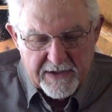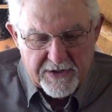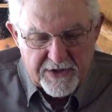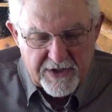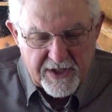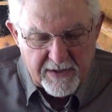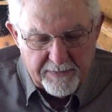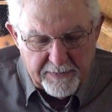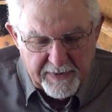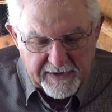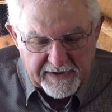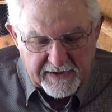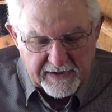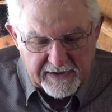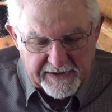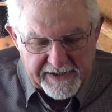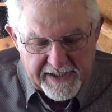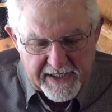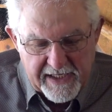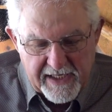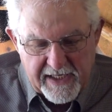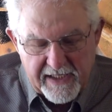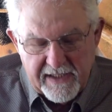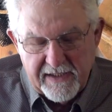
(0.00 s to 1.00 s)

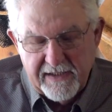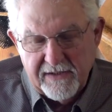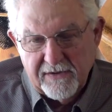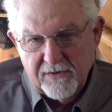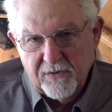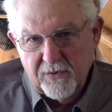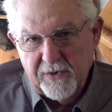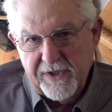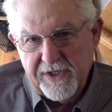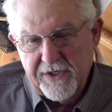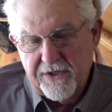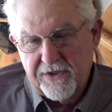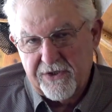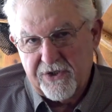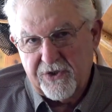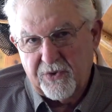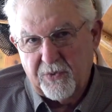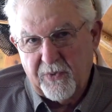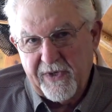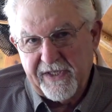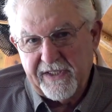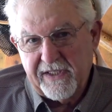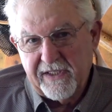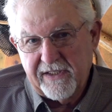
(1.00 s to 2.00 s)
Typically, when you're
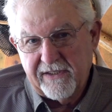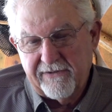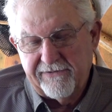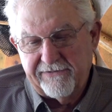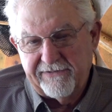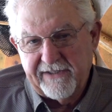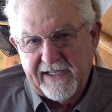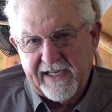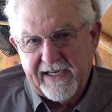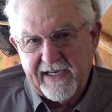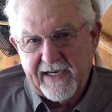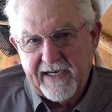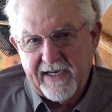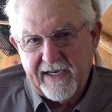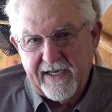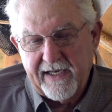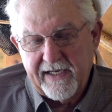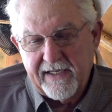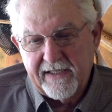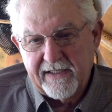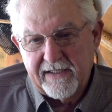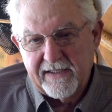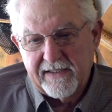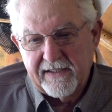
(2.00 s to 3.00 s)
swinging a
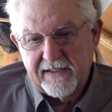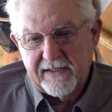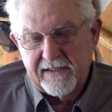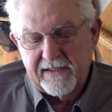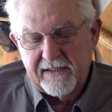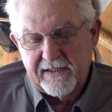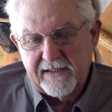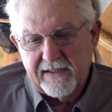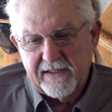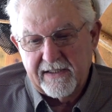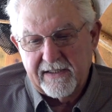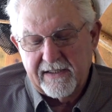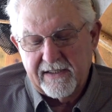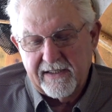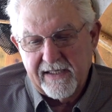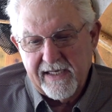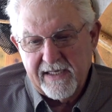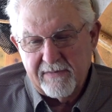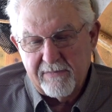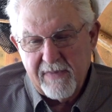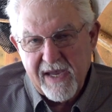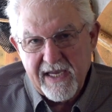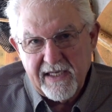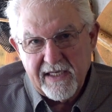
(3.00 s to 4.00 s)
fly
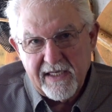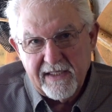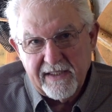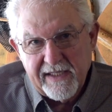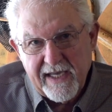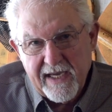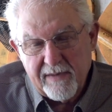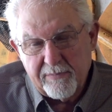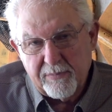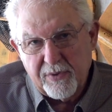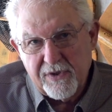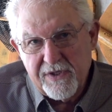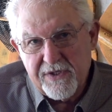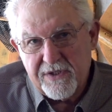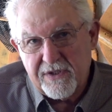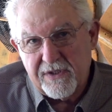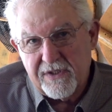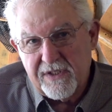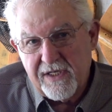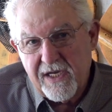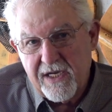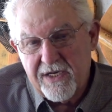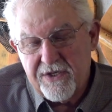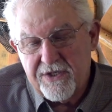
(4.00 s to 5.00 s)
and making that
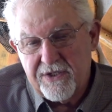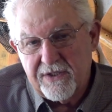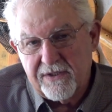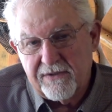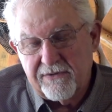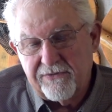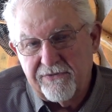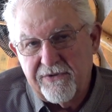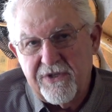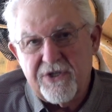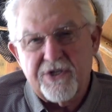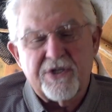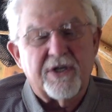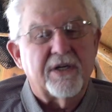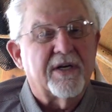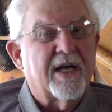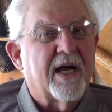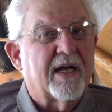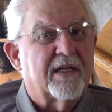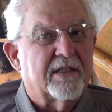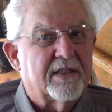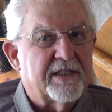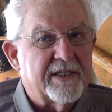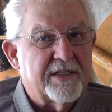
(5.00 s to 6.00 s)
presentation, fish are
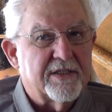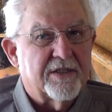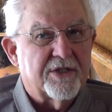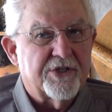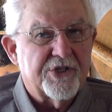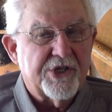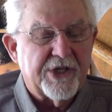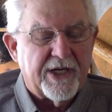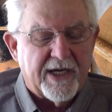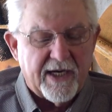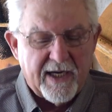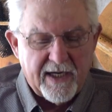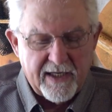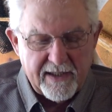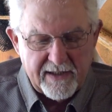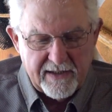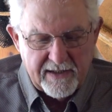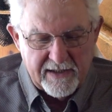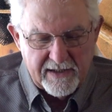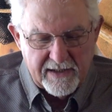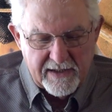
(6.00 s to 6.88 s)
not leader shy.